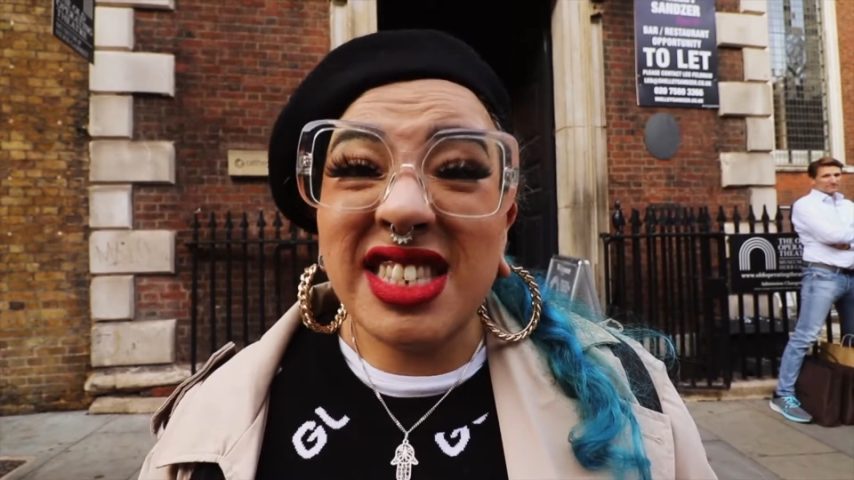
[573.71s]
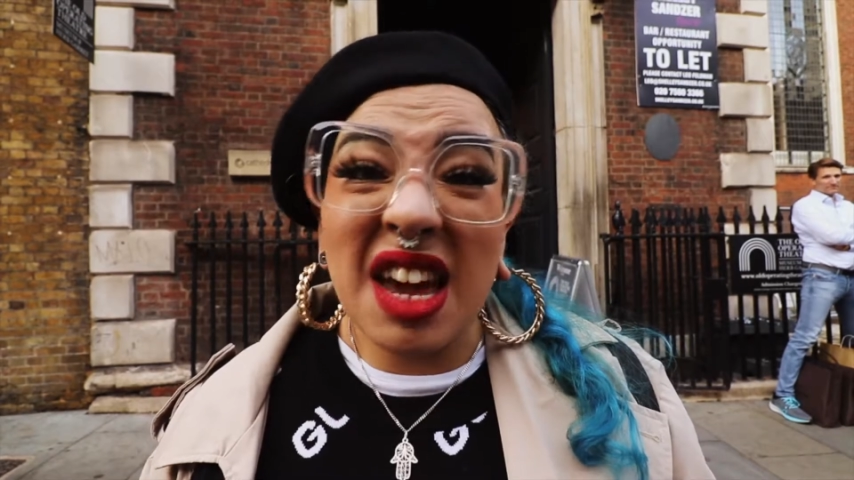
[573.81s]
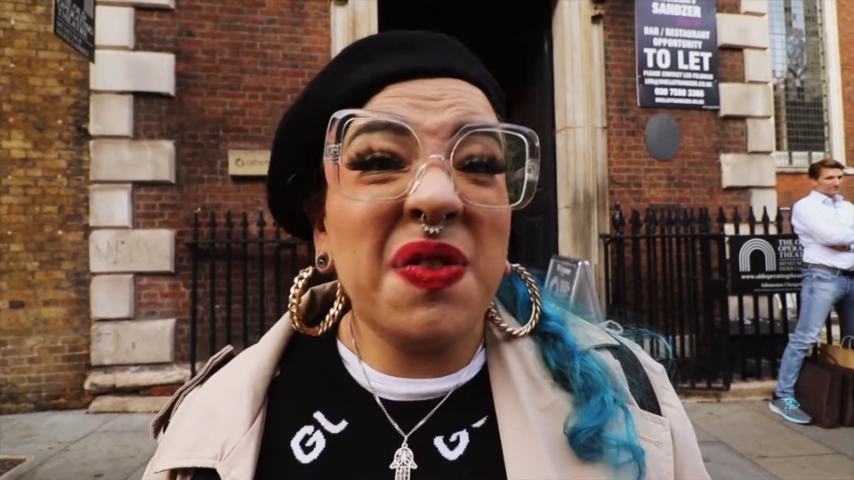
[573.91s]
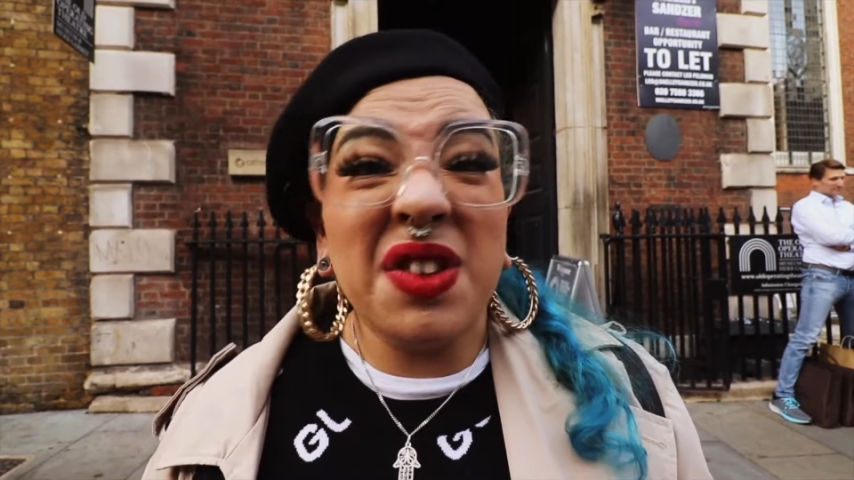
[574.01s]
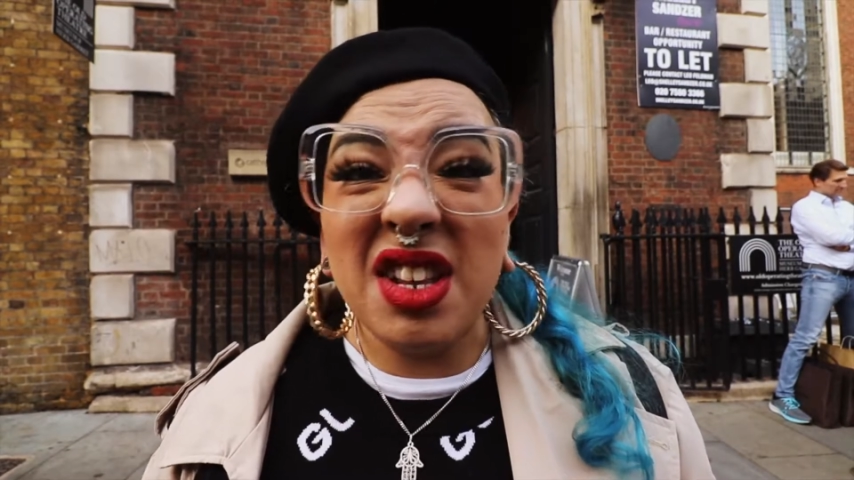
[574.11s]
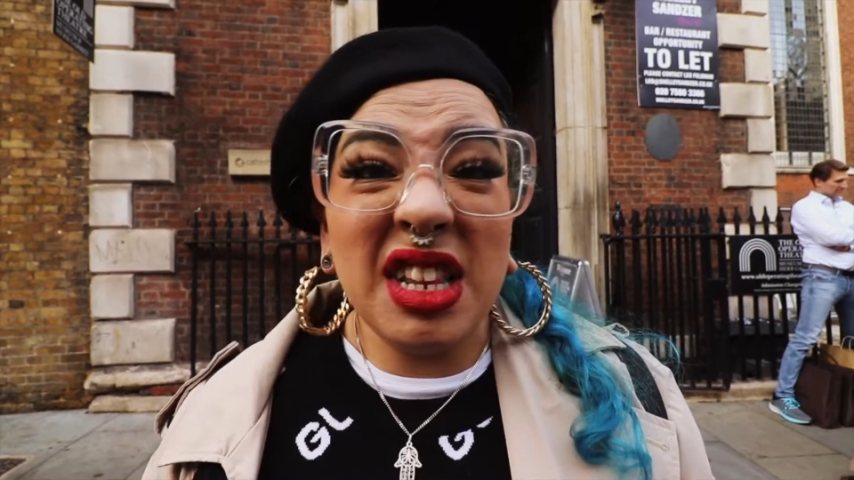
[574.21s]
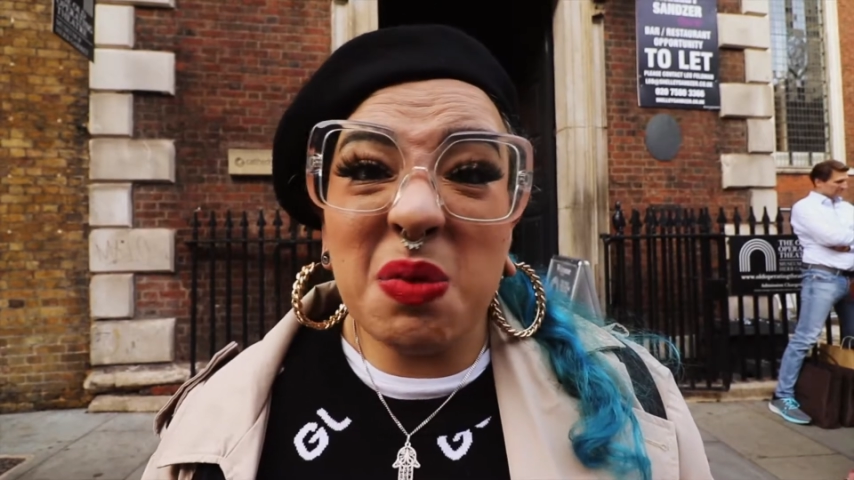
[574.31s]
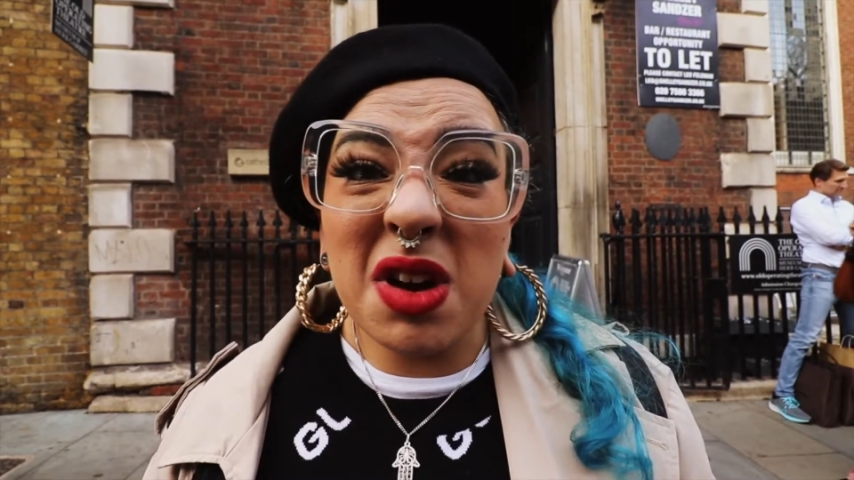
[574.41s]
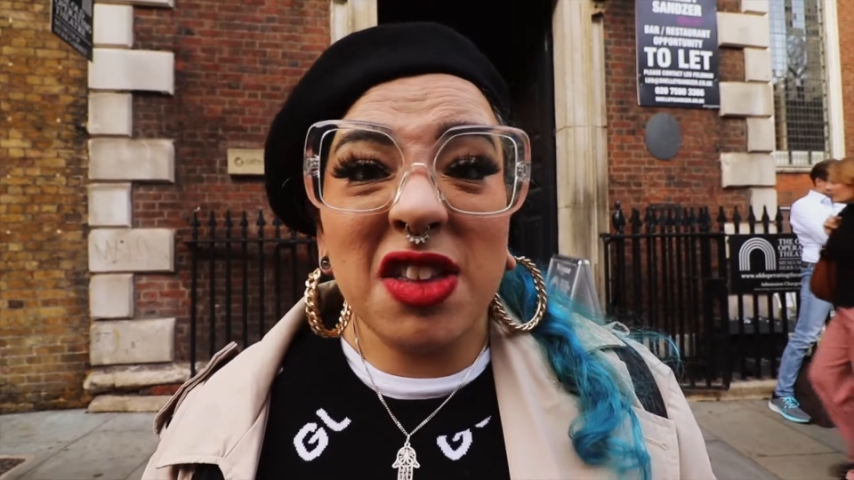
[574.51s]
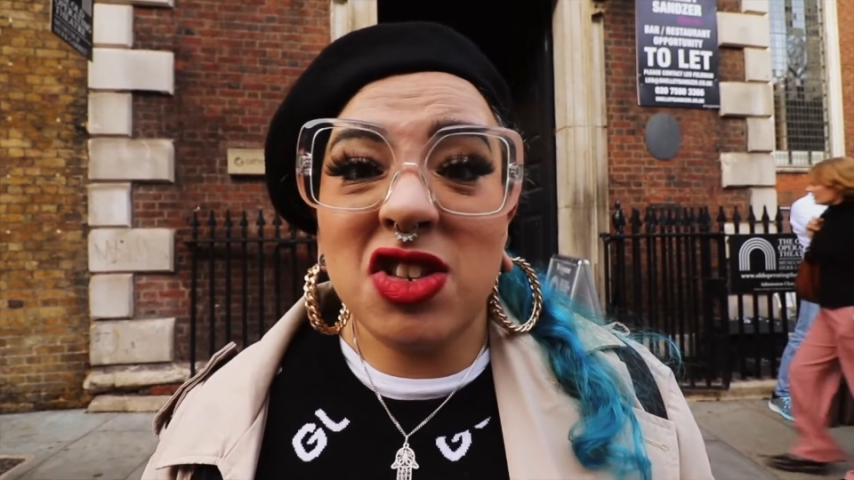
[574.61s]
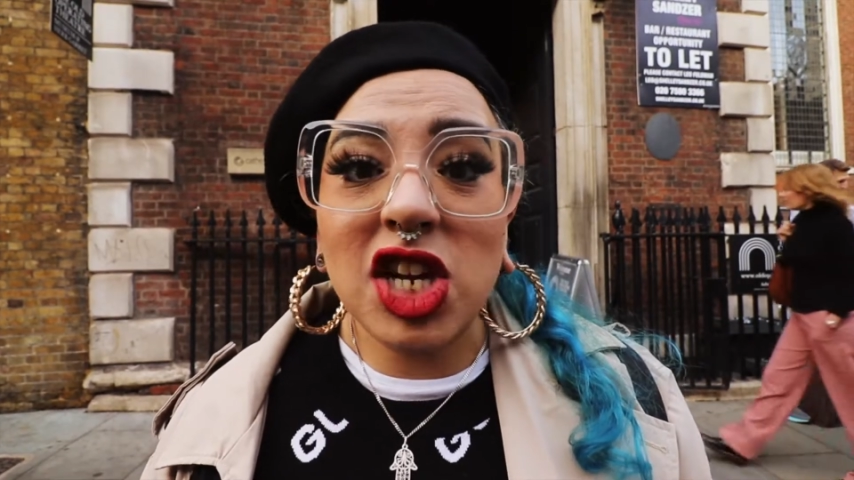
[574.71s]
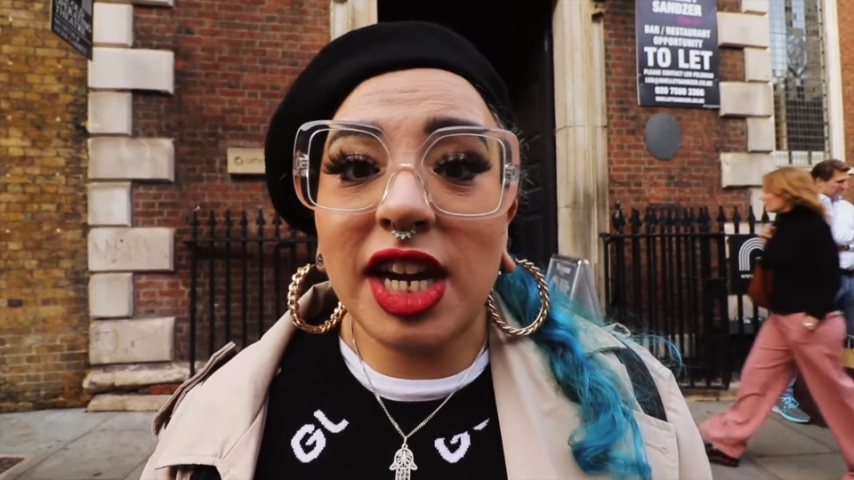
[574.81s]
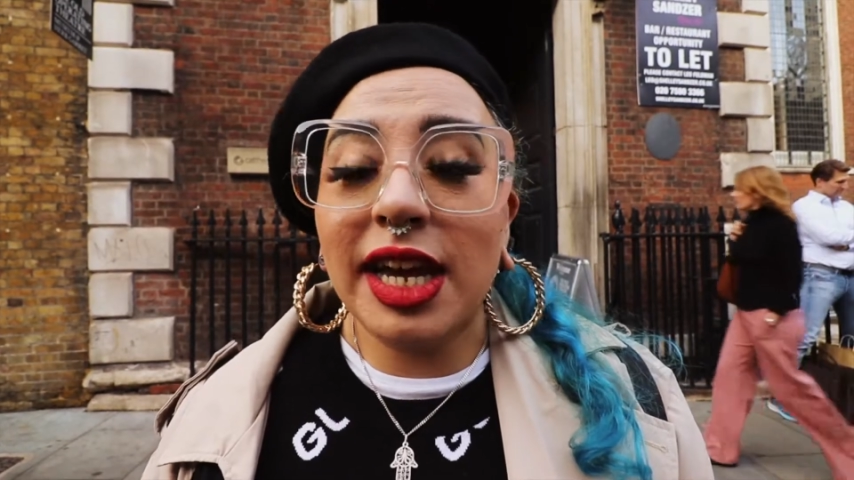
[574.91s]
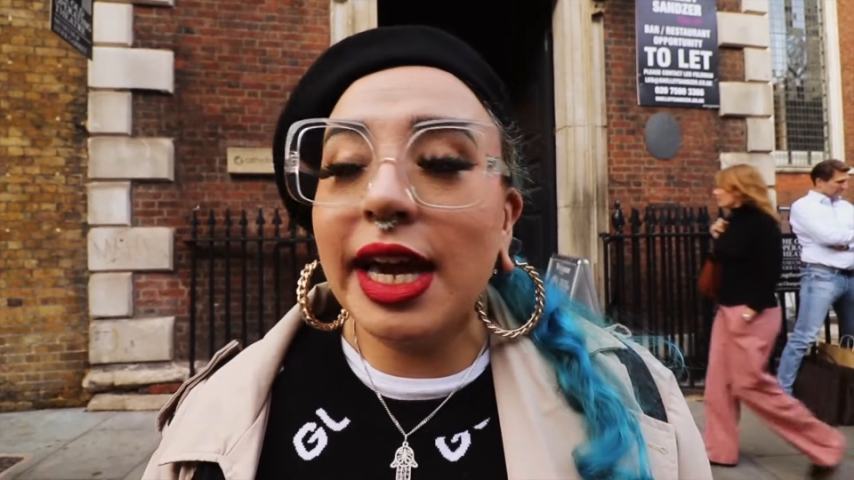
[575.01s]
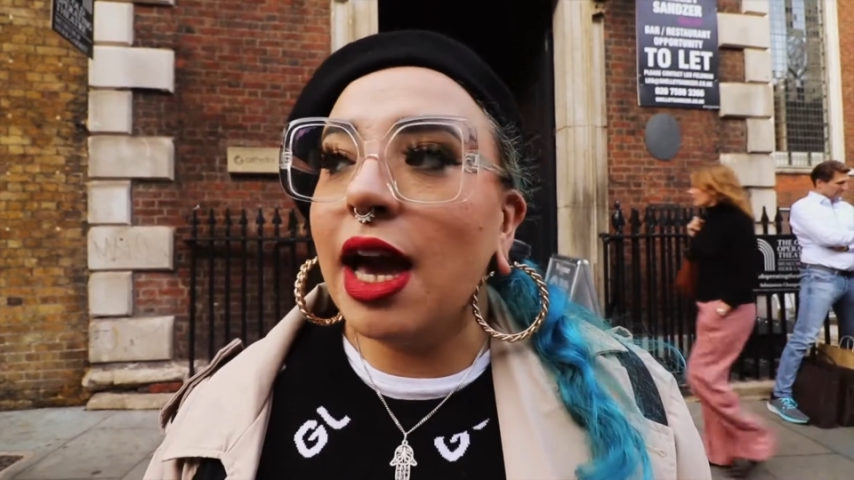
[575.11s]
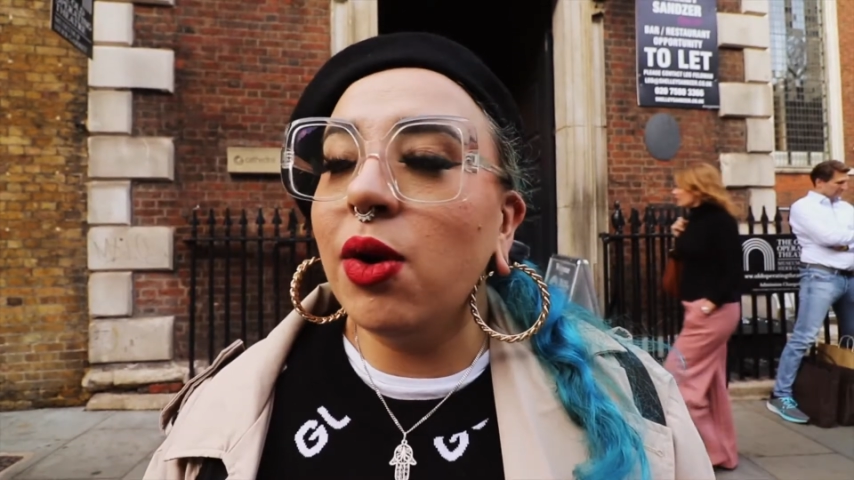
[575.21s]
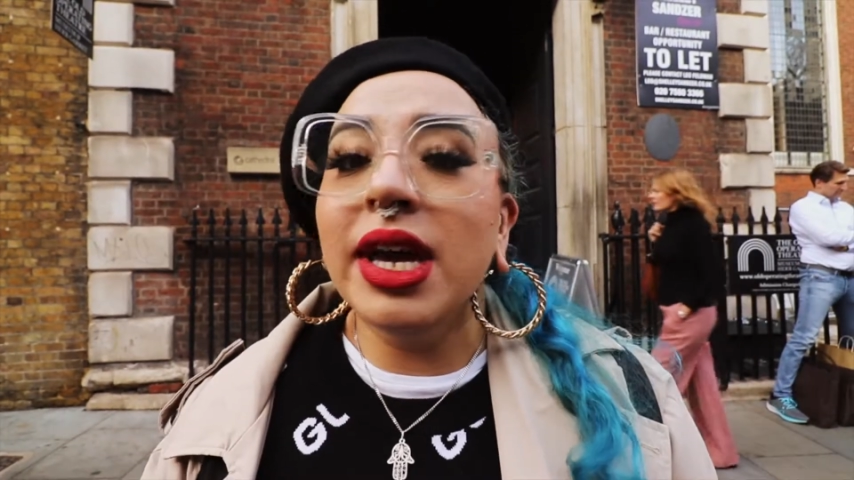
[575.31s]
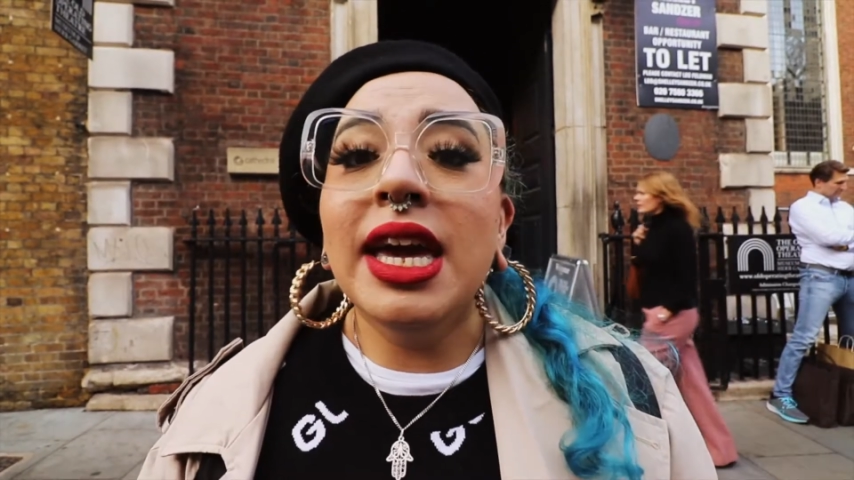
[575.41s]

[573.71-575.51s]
definitely worth checking out.